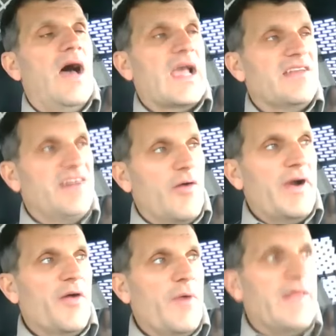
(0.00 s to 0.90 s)
I could tell
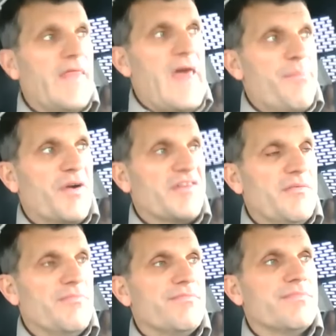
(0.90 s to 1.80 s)
right away that that
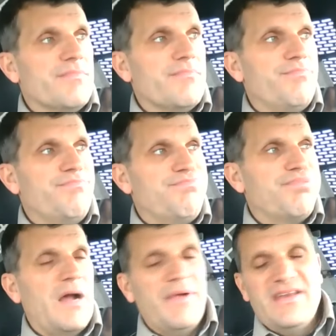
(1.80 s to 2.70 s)
person
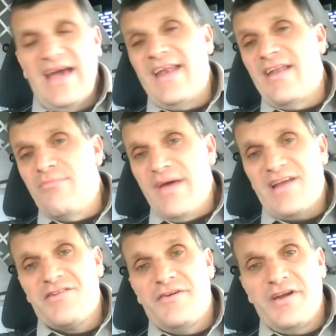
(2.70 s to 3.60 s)
probably died on
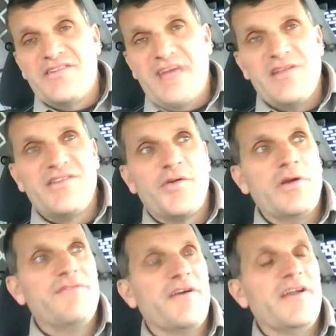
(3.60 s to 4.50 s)
impact. So, very sad story for